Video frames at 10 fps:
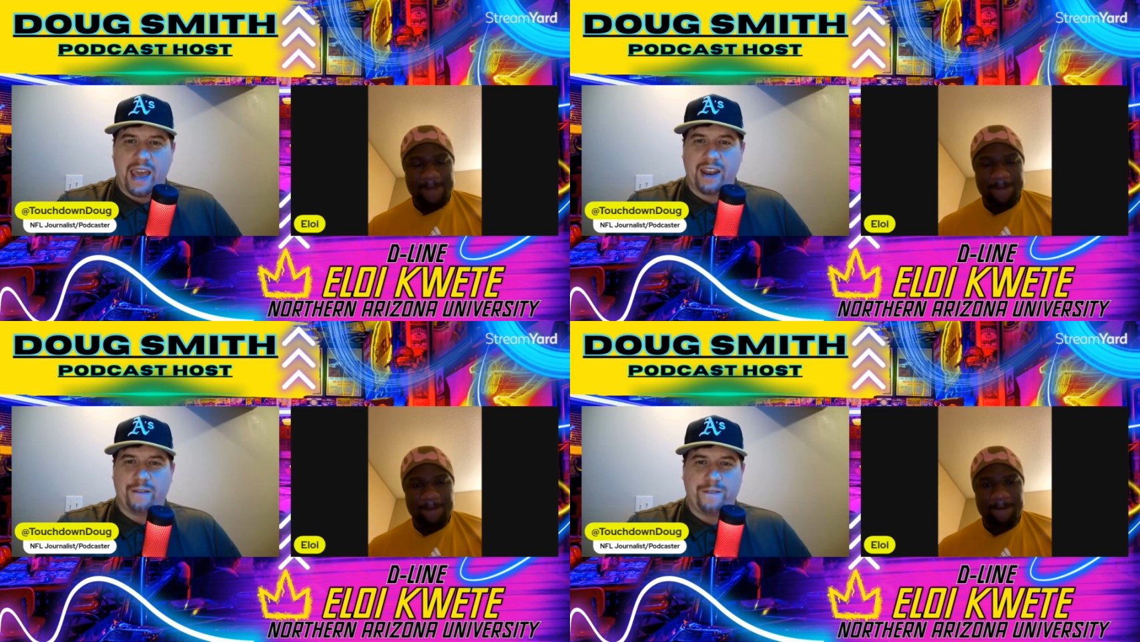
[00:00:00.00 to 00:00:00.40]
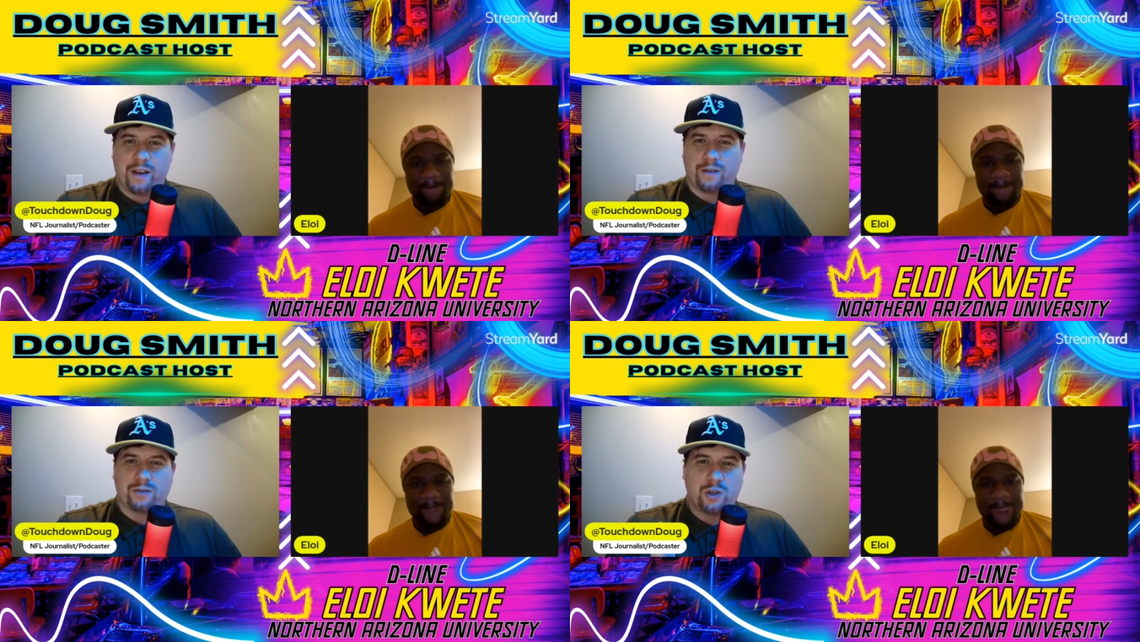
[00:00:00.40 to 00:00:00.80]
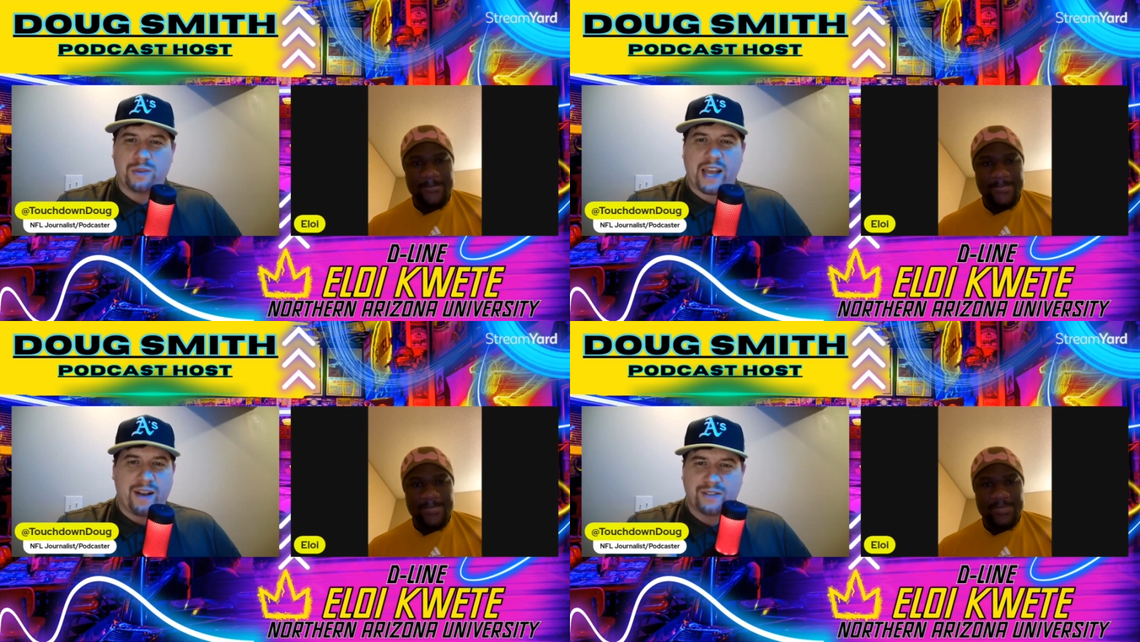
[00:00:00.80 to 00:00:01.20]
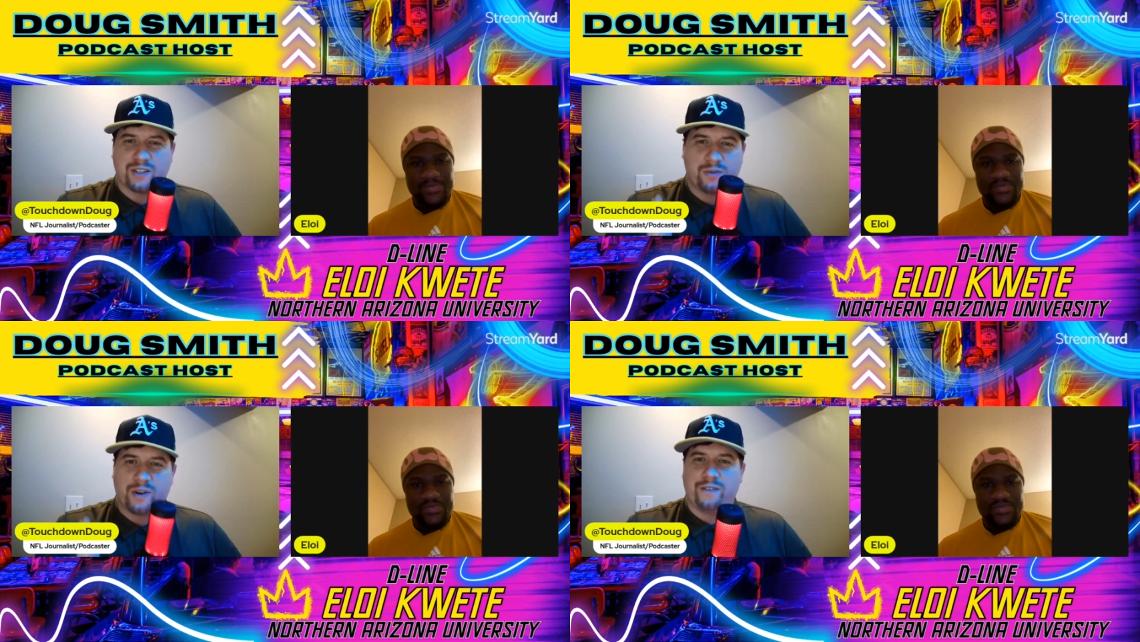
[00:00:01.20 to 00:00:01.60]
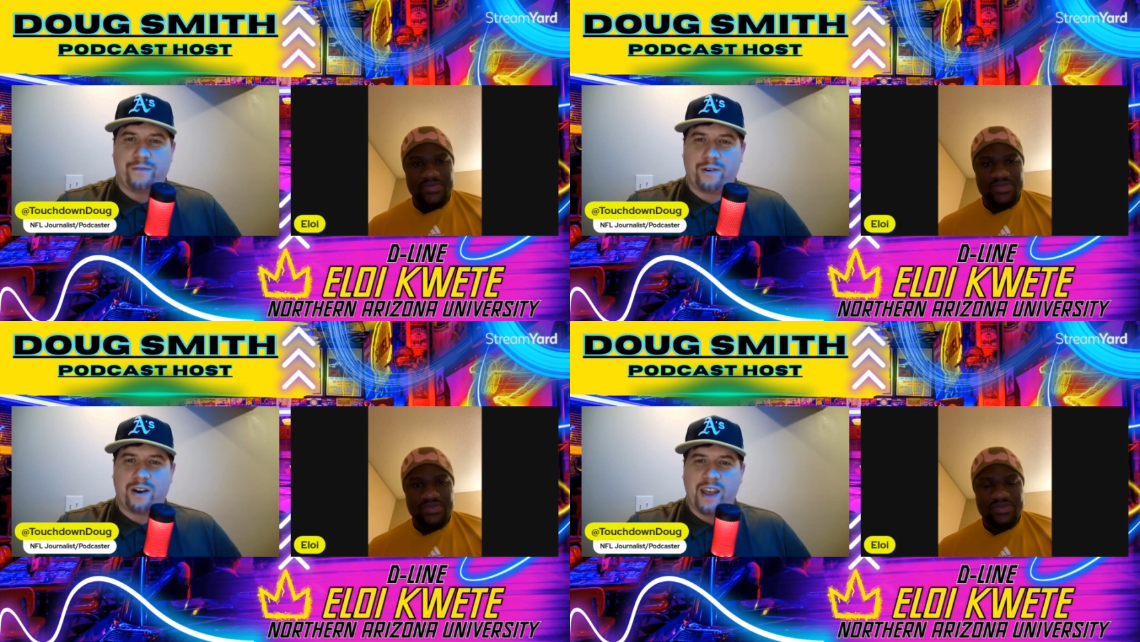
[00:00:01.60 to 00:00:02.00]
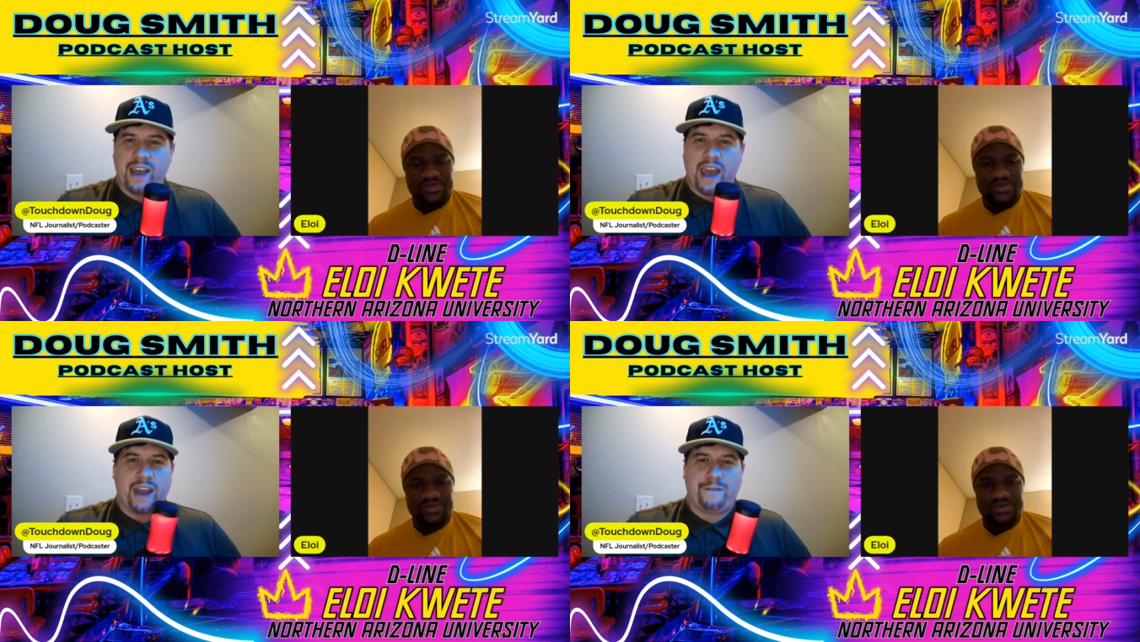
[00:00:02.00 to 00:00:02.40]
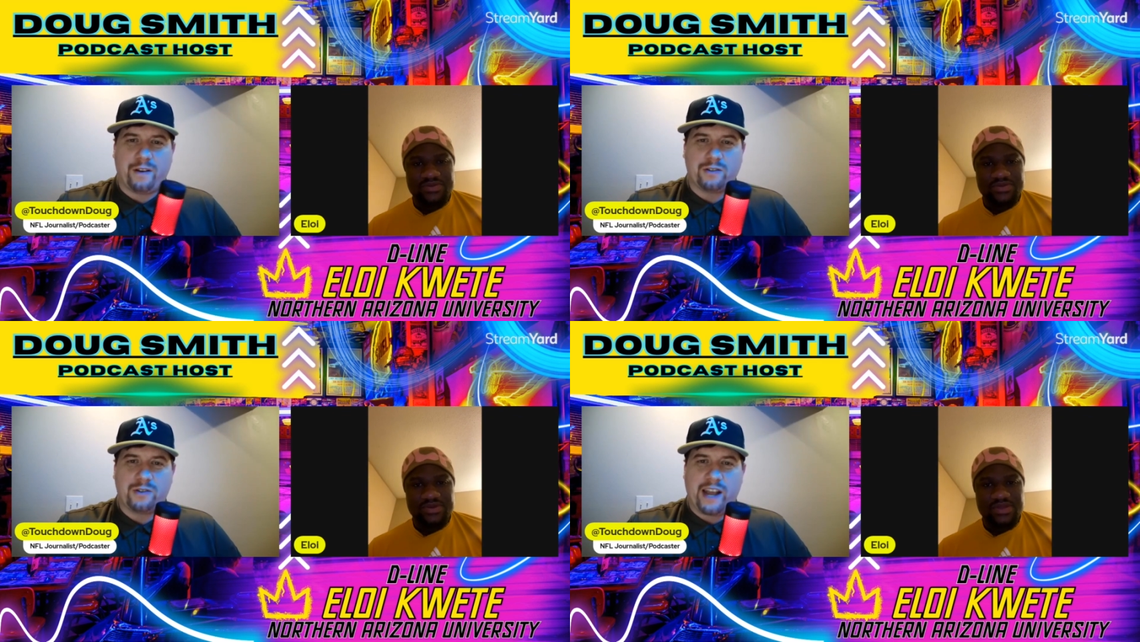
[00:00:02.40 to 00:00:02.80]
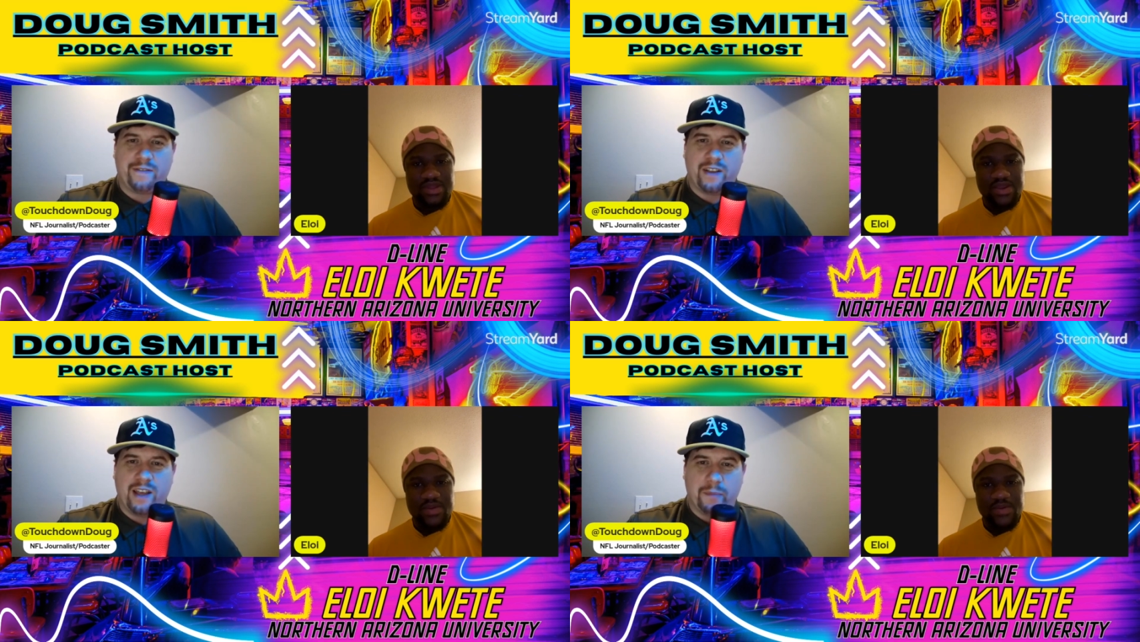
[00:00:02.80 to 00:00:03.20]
Speaker 1: NFL 2024 NFL draft.